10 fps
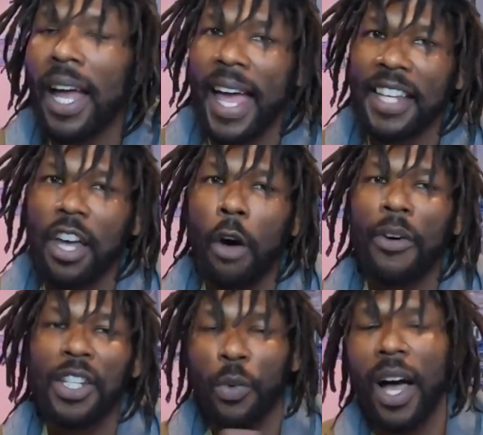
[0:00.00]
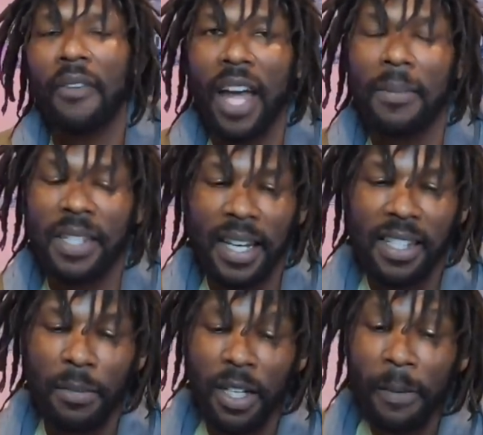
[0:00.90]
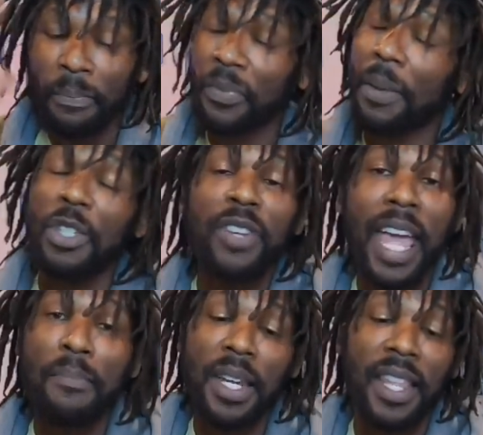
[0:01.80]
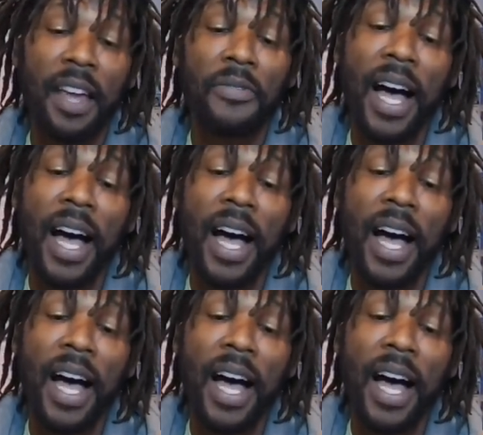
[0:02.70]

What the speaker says: As always, we'll have comps next to me. I mean, you can't beat that.